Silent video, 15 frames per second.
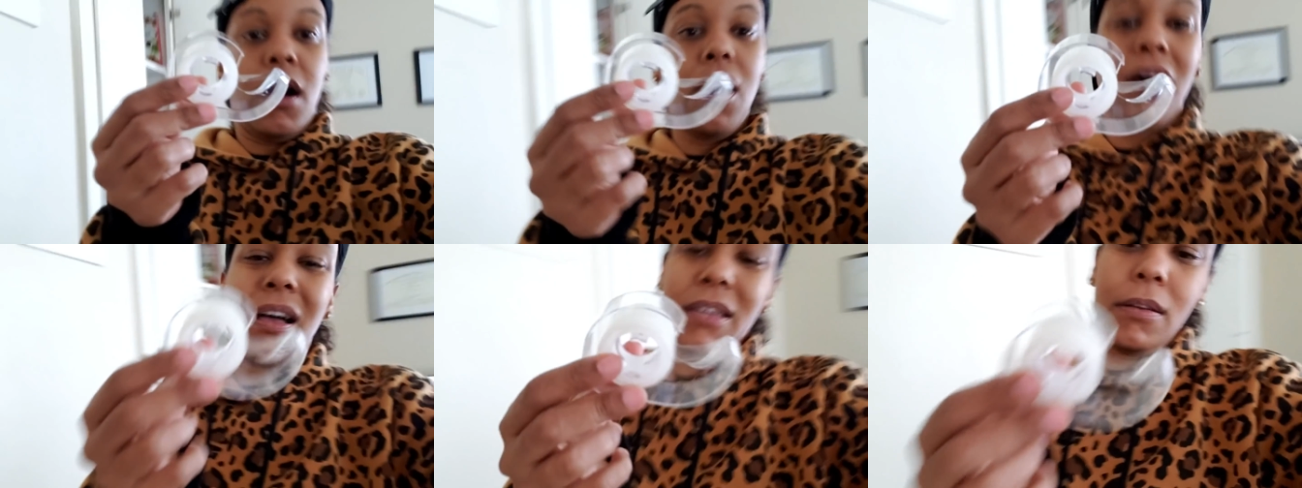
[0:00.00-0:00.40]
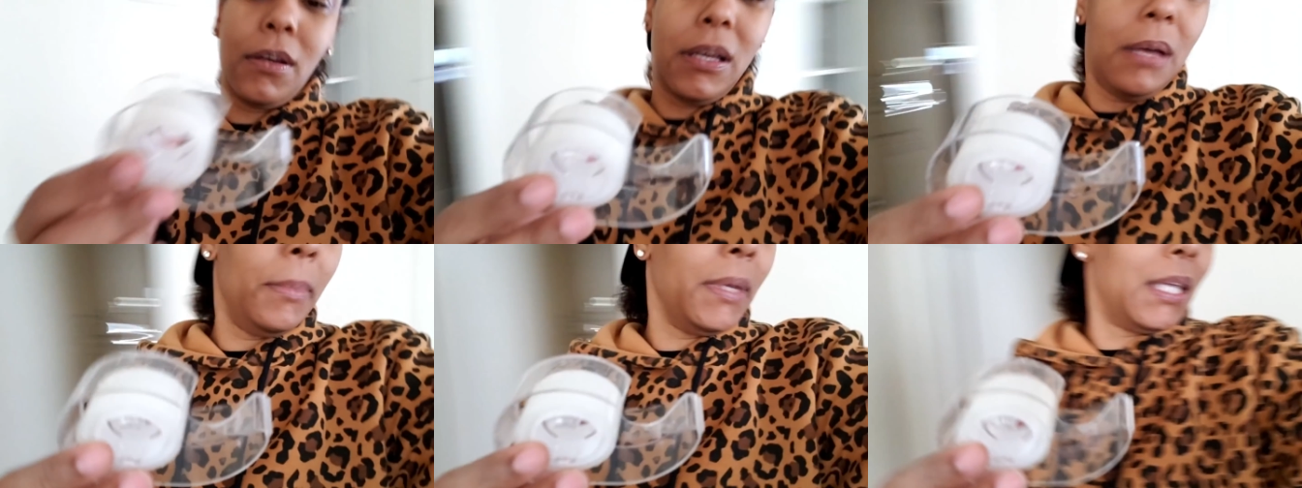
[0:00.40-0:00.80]
Oh, you know,
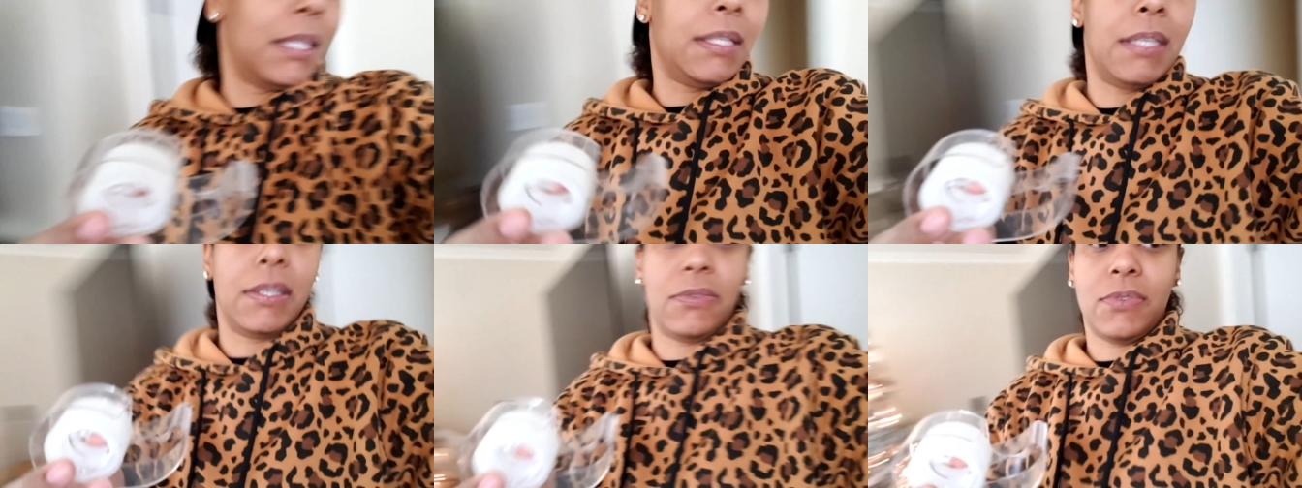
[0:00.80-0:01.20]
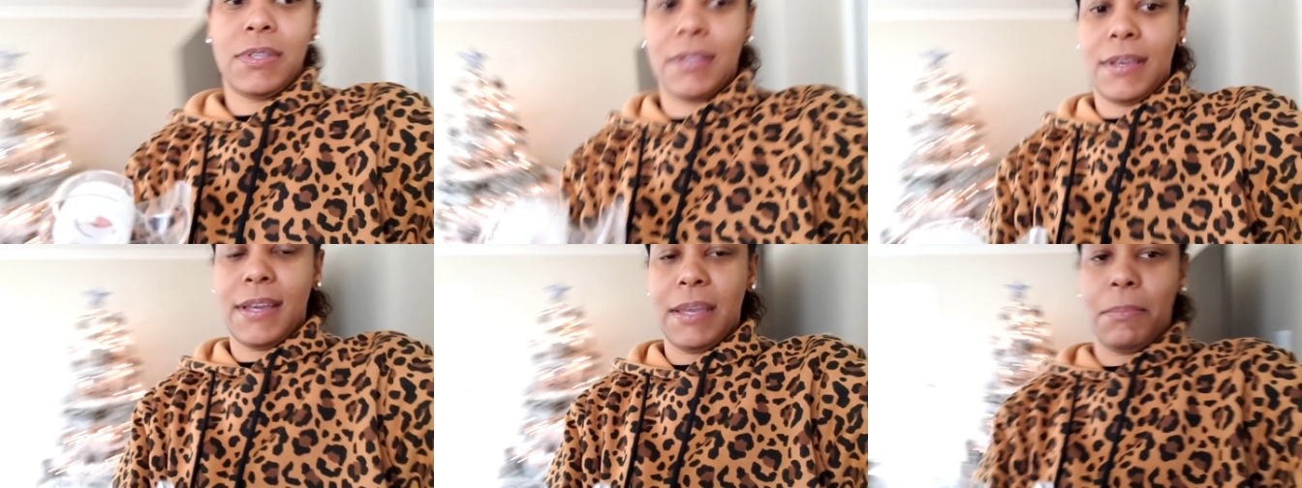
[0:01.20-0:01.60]
I'm gonna get the scissors.
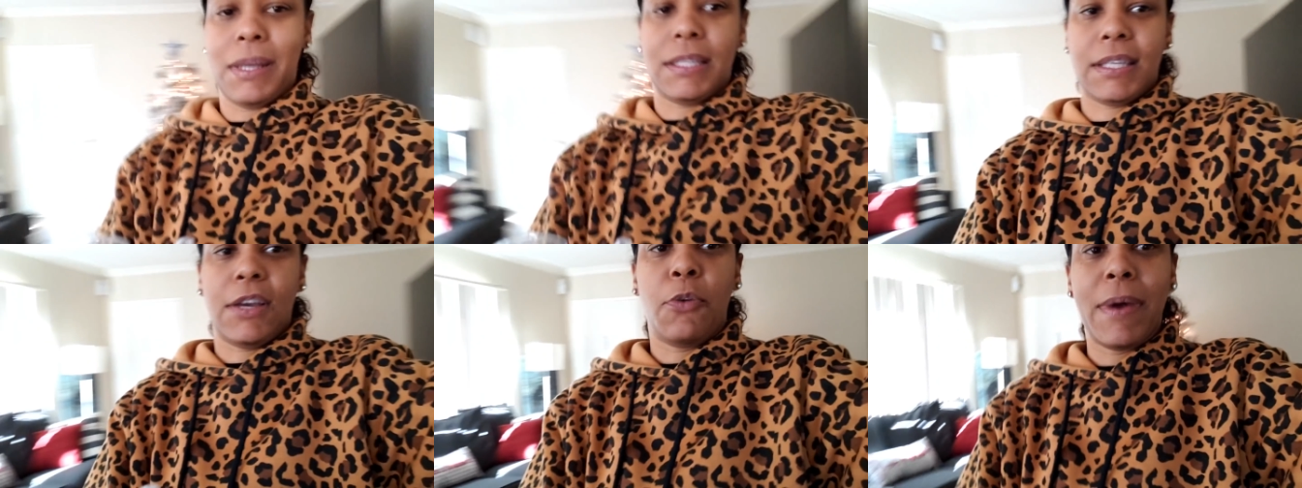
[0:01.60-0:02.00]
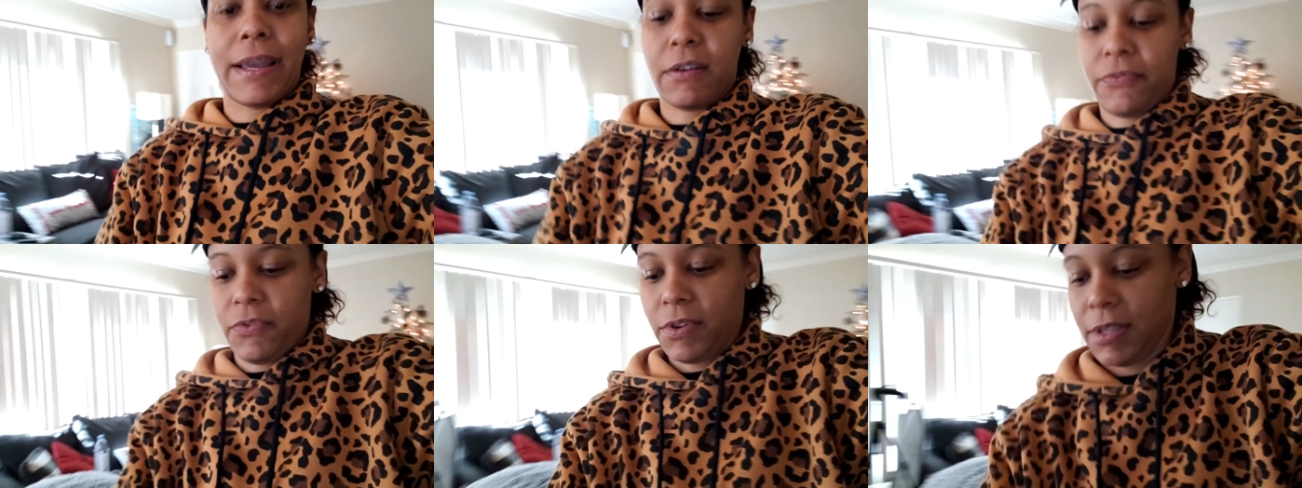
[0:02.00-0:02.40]
I ain't about to go back
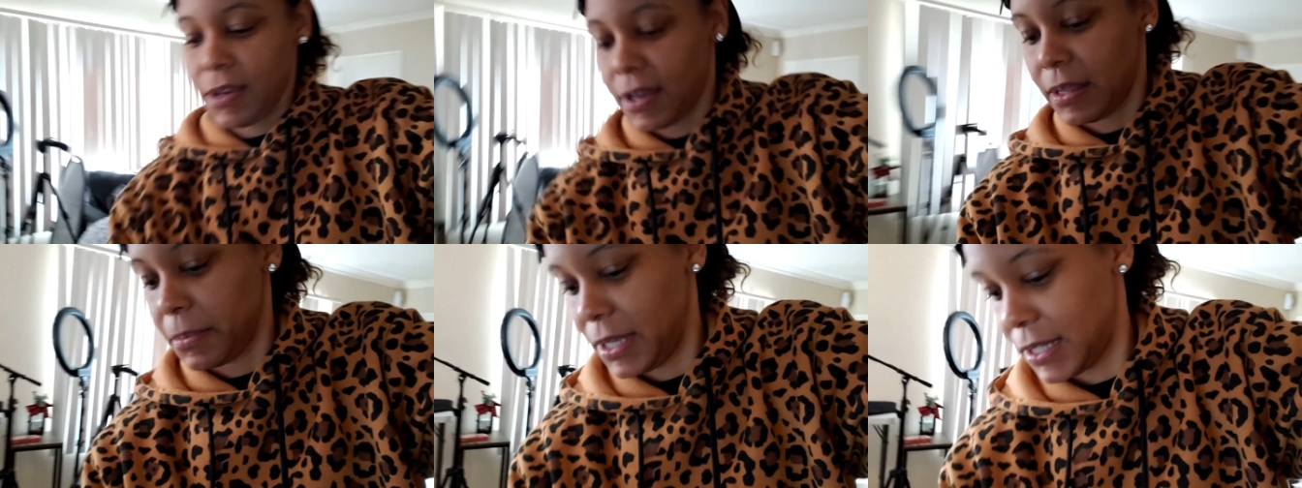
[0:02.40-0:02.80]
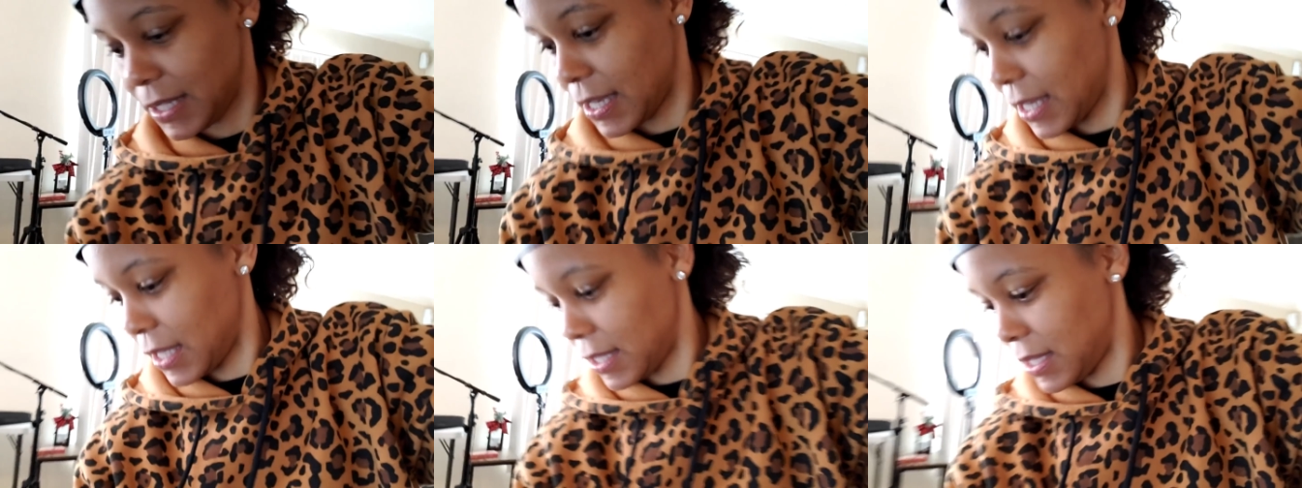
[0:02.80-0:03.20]
and forth, y'all. Let me just
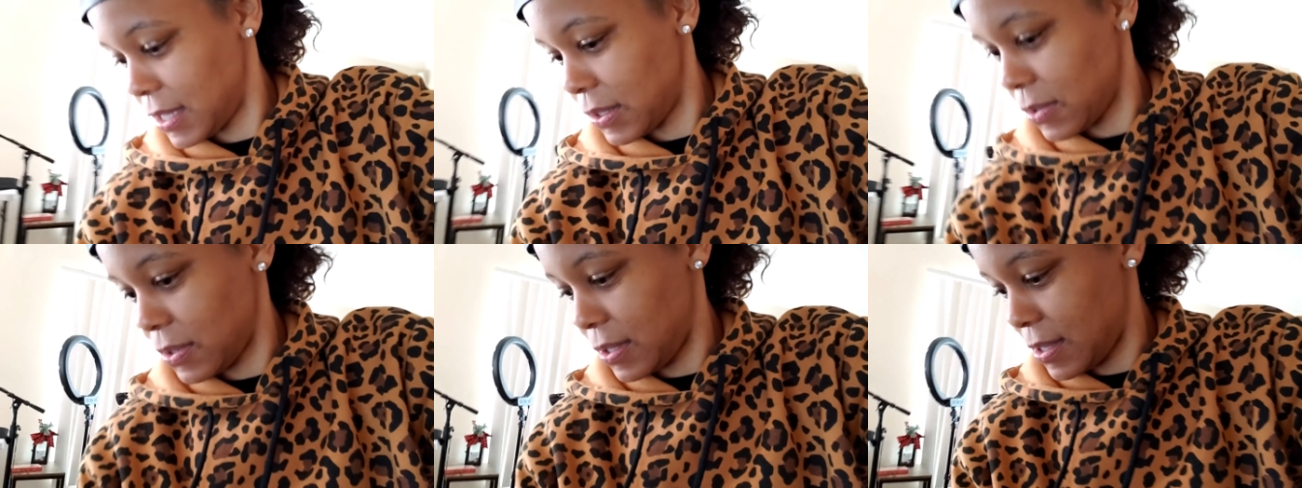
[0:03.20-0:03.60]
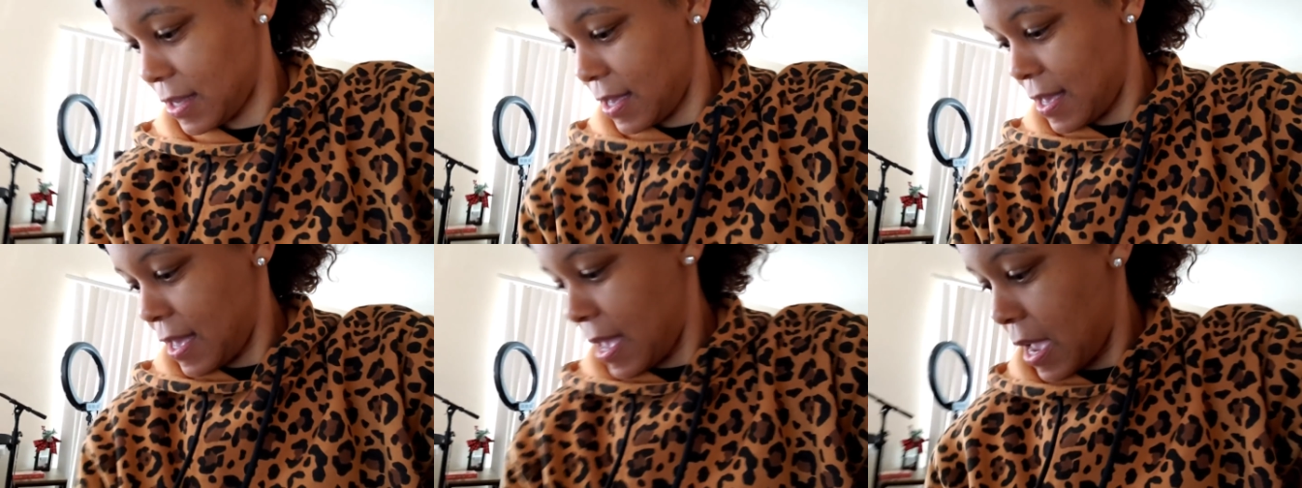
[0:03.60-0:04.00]
get the
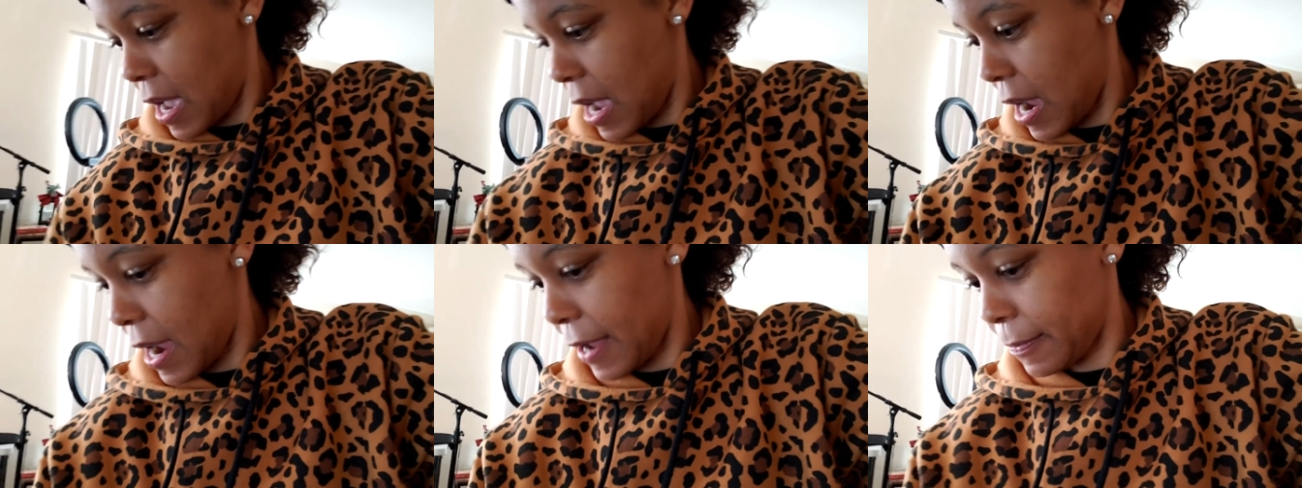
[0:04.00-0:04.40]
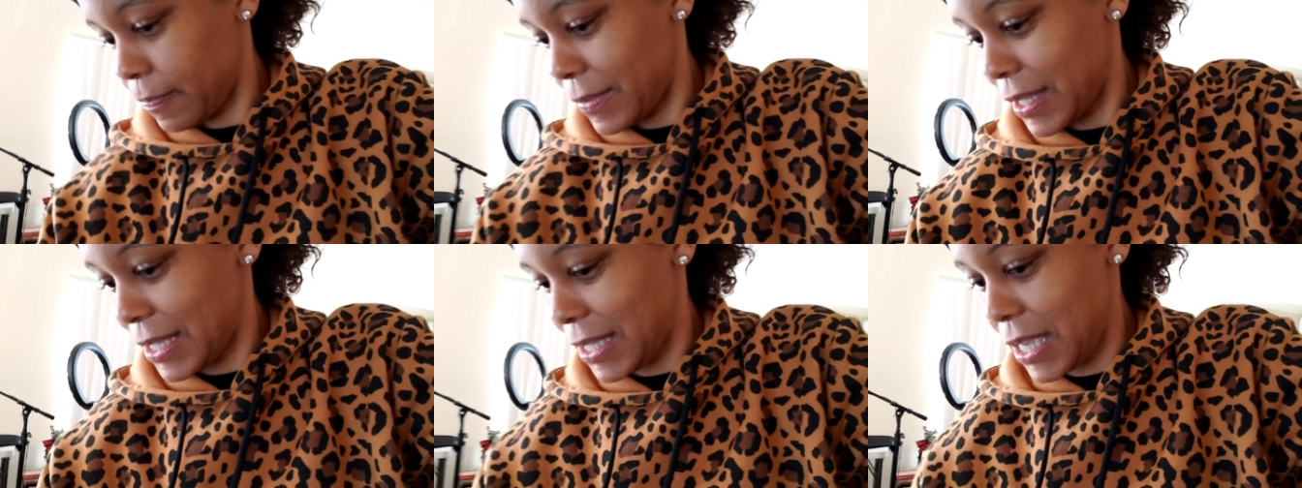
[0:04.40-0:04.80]
scissors. All right,
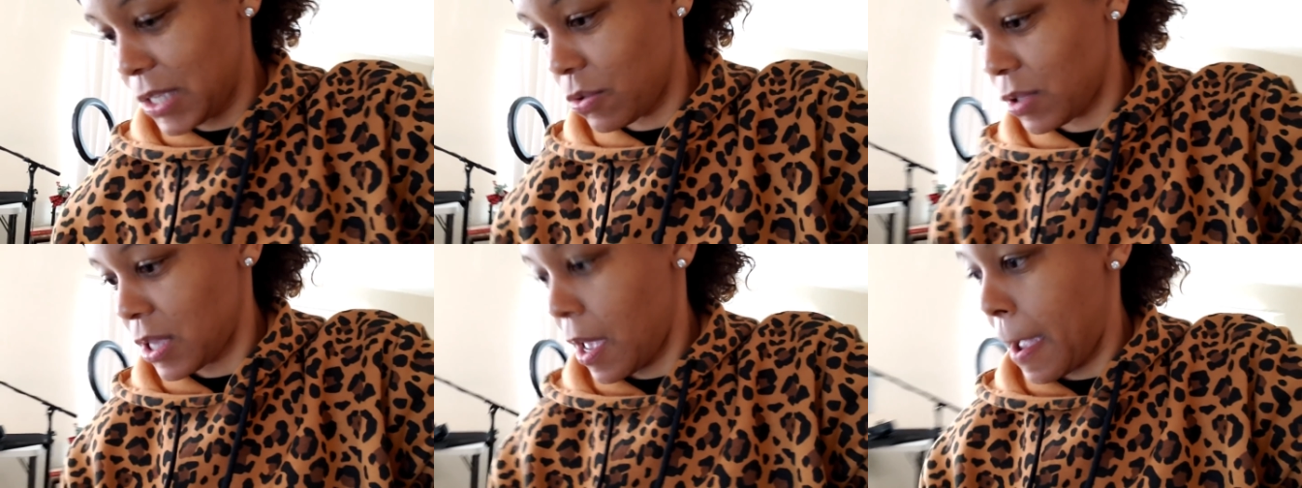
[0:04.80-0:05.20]
scissors.